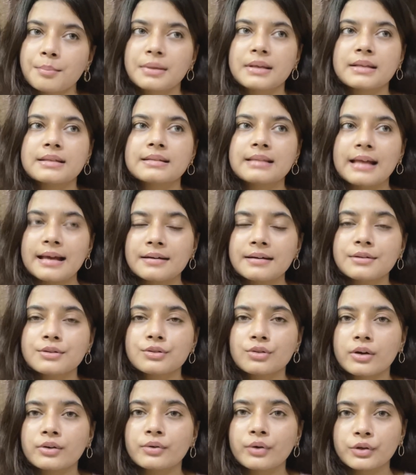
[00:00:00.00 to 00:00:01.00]
because that
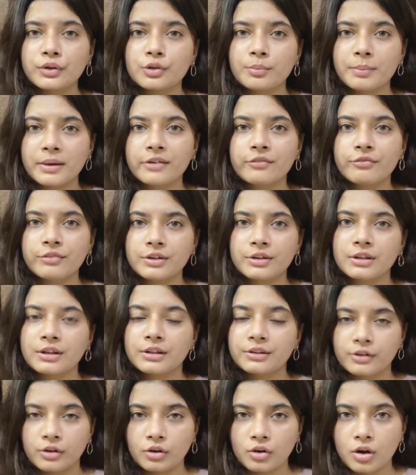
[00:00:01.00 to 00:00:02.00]
is not going to benefit
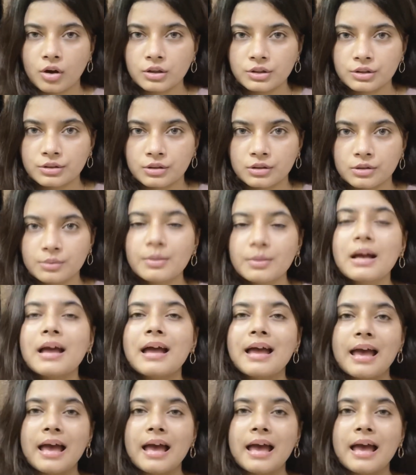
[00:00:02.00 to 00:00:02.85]
in the long term,